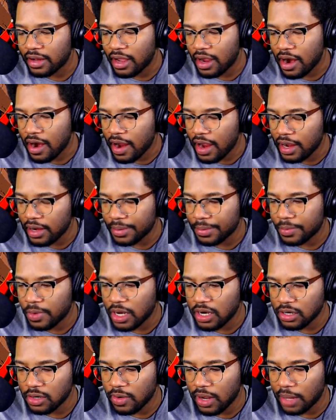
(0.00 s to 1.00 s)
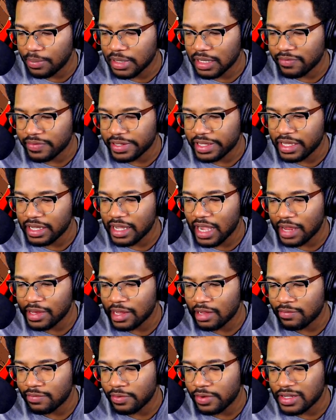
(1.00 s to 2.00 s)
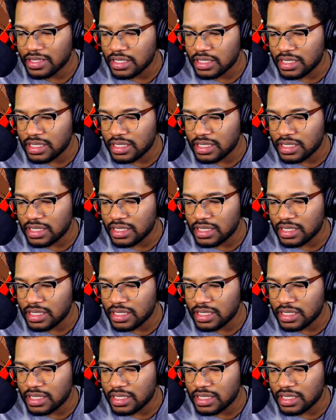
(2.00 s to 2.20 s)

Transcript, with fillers: All right, I don't know why I'm giving King Kai that voice.